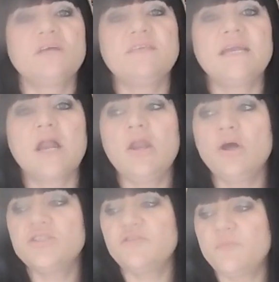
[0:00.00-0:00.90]
I think a
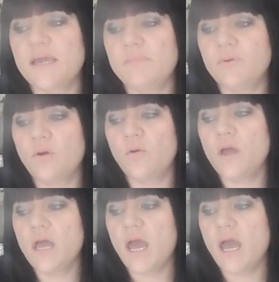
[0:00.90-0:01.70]
lot of people